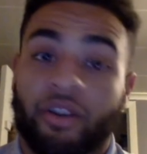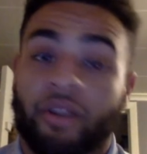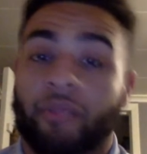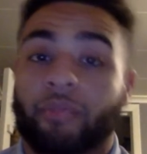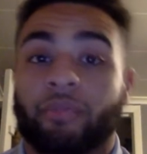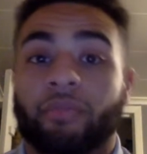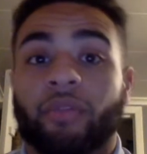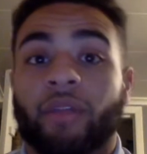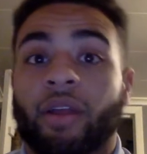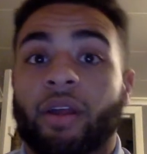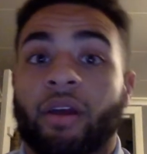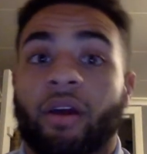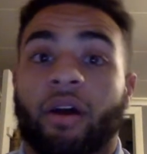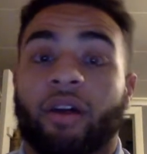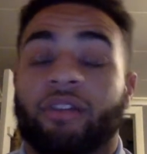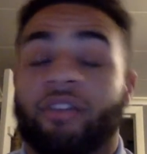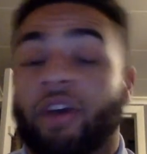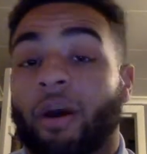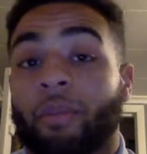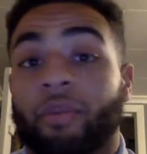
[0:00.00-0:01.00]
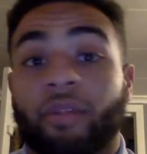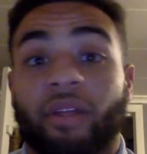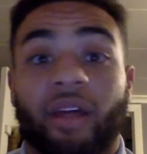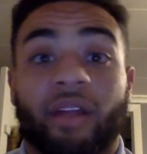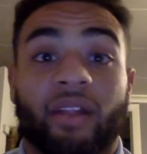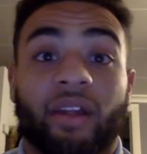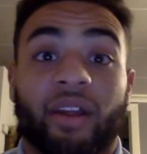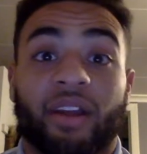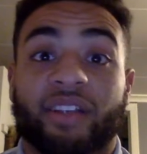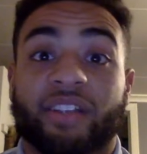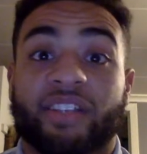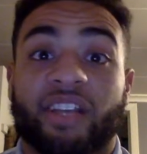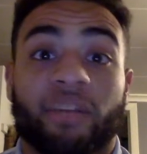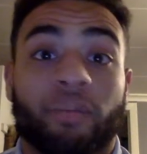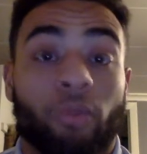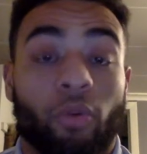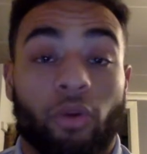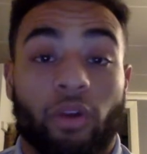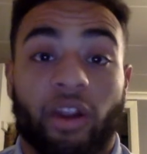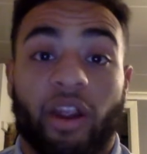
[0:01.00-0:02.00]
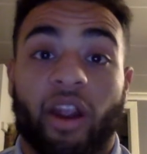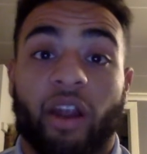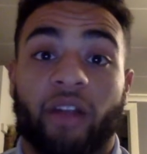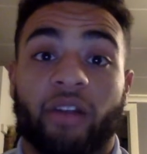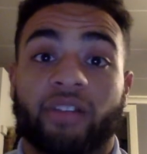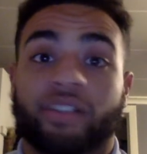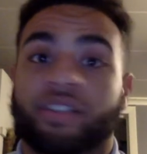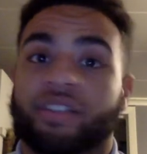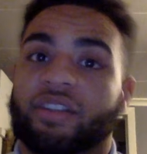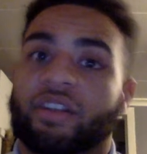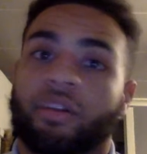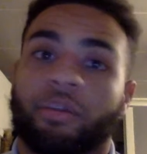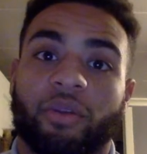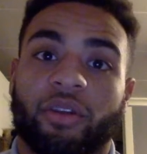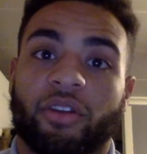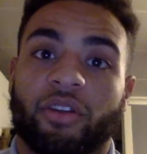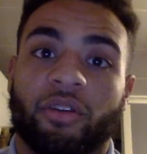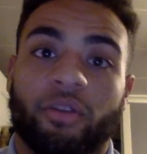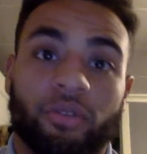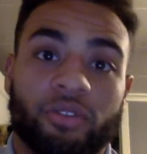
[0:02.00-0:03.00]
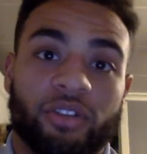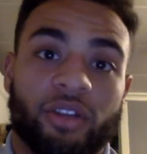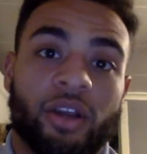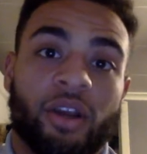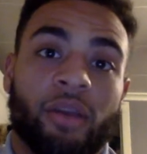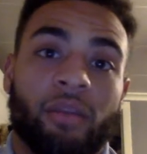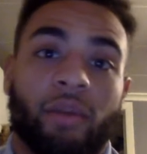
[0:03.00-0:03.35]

And on top of that, like I said, more carries, it's going to be huge.